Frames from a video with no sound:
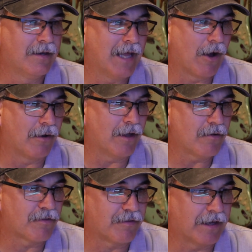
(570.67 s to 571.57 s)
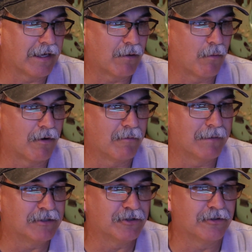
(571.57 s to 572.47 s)
Now another thing I wanted to
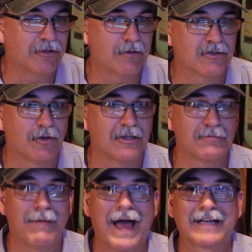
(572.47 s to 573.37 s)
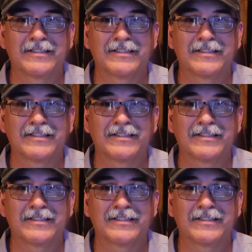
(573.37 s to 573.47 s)
mention too is on this back